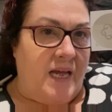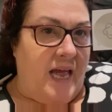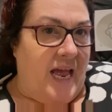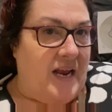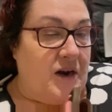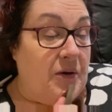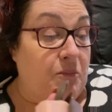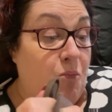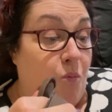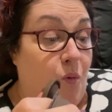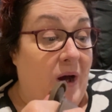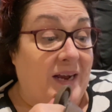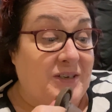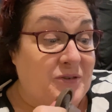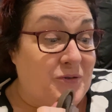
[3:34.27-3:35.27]
And I'm
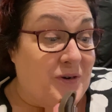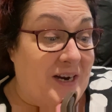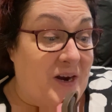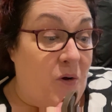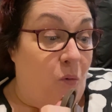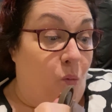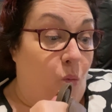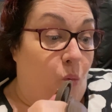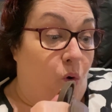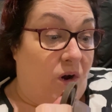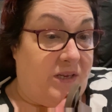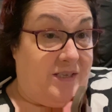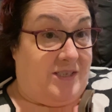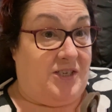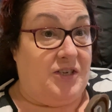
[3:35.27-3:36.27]
wondering what
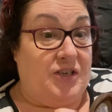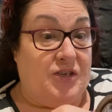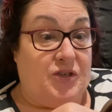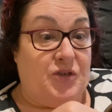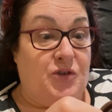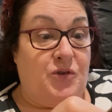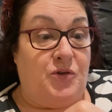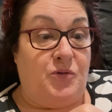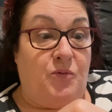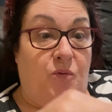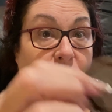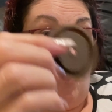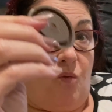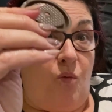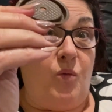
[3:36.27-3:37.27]
it's going to do
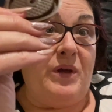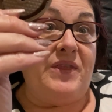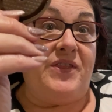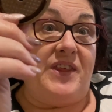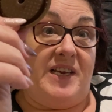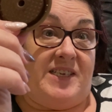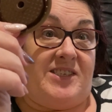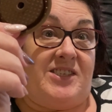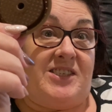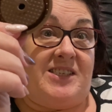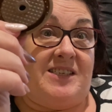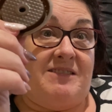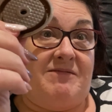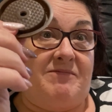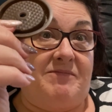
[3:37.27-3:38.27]
with
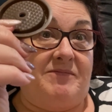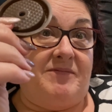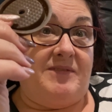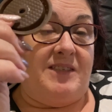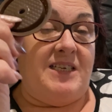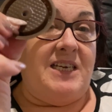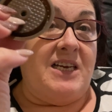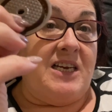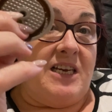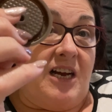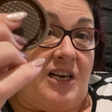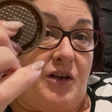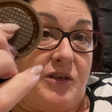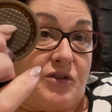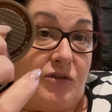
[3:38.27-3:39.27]
this. I
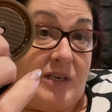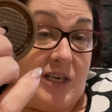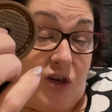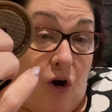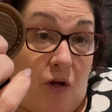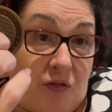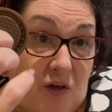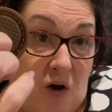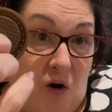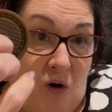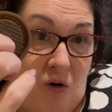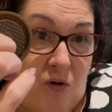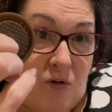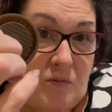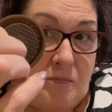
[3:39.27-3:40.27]
know it's already got the hole.